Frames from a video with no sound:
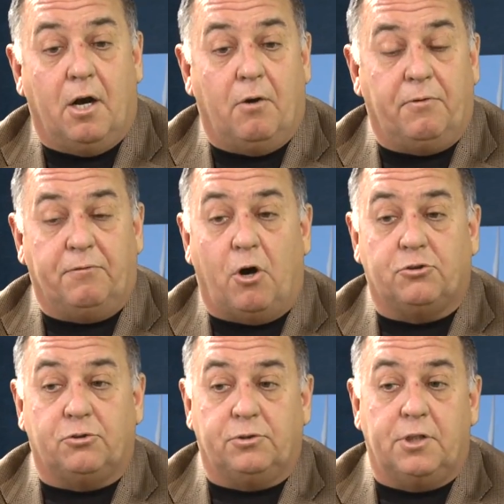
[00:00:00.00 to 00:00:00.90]
We've
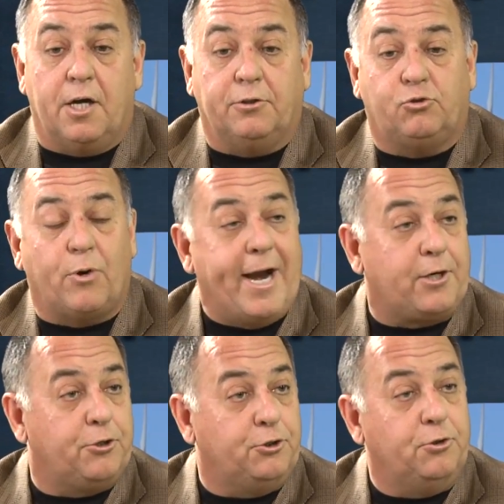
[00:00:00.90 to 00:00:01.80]
also done
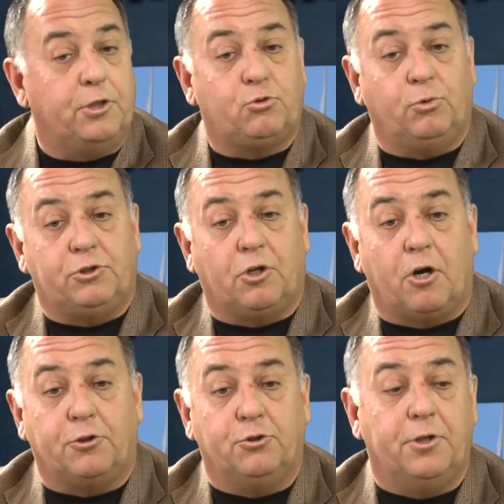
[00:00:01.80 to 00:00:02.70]
tracker units, which
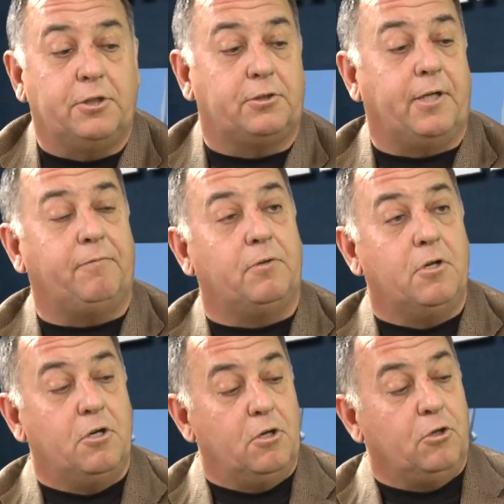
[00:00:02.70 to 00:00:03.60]
are units that
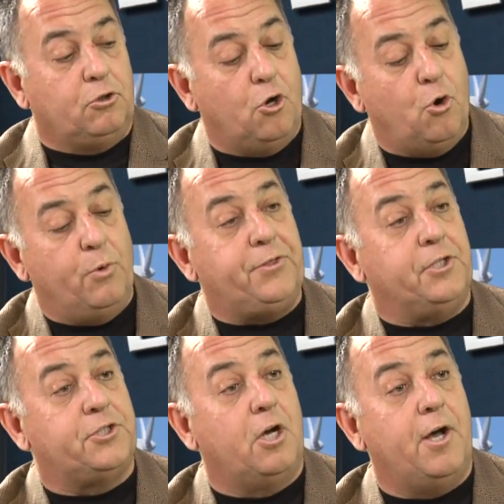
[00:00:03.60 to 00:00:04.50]
go with
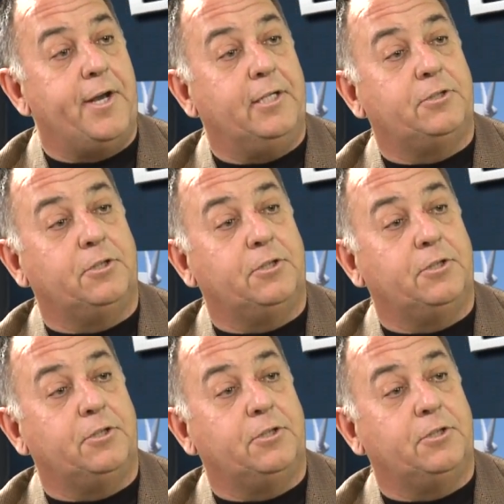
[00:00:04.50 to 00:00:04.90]
the sun. As the